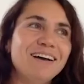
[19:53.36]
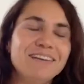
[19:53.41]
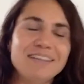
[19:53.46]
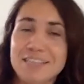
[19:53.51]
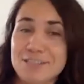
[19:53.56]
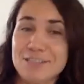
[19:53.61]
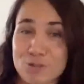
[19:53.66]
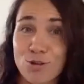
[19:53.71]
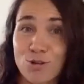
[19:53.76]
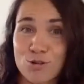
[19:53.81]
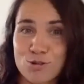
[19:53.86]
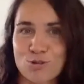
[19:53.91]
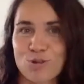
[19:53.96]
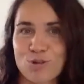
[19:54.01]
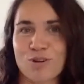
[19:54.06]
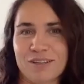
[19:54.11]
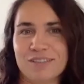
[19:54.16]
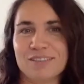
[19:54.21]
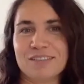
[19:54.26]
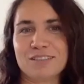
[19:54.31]
It's also
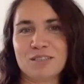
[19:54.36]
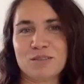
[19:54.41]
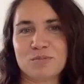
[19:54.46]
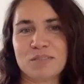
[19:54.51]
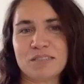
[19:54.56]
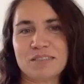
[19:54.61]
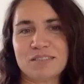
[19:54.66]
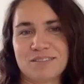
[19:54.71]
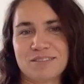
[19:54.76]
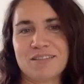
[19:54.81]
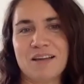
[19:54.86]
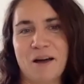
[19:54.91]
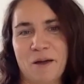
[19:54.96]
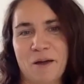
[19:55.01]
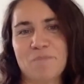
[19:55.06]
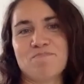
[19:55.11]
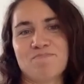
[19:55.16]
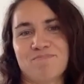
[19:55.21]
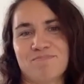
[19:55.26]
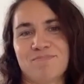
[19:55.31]
a little bit
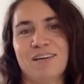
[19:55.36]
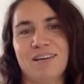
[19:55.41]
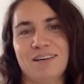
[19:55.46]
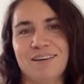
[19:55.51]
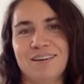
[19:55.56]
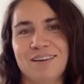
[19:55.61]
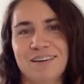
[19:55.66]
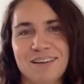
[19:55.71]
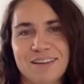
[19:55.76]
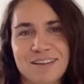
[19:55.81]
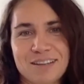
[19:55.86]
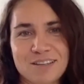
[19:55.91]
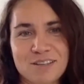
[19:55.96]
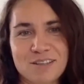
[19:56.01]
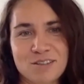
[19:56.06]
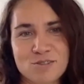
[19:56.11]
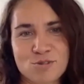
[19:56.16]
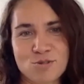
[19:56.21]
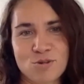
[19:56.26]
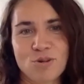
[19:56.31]
time.
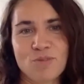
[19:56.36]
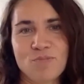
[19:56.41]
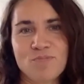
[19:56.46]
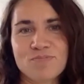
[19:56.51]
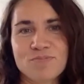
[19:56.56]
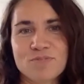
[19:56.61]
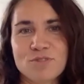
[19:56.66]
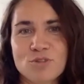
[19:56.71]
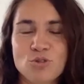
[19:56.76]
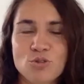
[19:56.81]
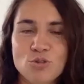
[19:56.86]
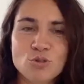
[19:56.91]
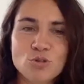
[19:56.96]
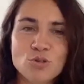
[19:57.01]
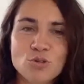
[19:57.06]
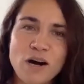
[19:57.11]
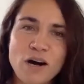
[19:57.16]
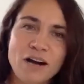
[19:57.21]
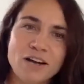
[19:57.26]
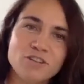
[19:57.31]
So
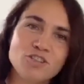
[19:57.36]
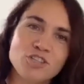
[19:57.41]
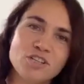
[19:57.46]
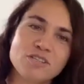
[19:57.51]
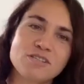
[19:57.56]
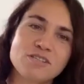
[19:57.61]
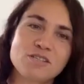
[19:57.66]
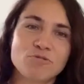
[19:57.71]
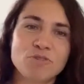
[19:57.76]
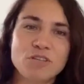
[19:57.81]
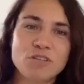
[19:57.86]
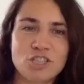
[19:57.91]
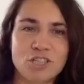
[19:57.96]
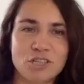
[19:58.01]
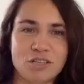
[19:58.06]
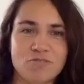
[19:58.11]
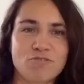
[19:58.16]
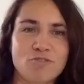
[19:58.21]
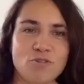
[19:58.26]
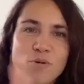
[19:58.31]
you are just
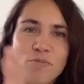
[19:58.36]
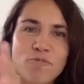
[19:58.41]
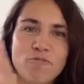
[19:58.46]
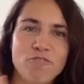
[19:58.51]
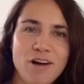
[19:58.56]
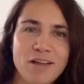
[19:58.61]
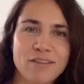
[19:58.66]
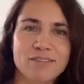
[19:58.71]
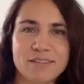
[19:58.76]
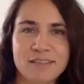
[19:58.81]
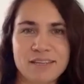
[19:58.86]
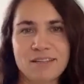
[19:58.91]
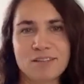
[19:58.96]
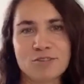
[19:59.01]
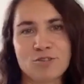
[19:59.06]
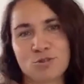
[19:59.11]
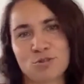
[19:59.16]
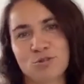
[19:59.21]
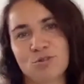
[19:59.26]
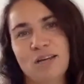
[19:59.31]
switching from one
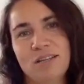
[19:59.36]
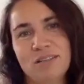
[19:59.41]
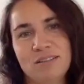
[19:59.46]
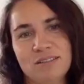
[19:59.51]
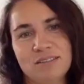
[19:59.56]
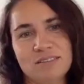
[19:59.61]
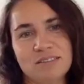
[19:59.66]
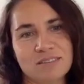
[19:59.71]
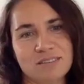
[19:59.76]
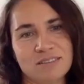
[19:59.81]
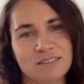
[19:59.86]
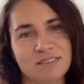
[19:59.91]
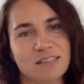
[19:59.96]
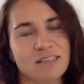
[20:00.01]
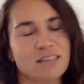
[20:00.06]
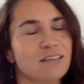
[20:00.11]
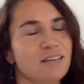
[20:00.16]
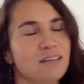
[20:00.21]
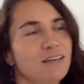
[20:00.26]
thing to another thing.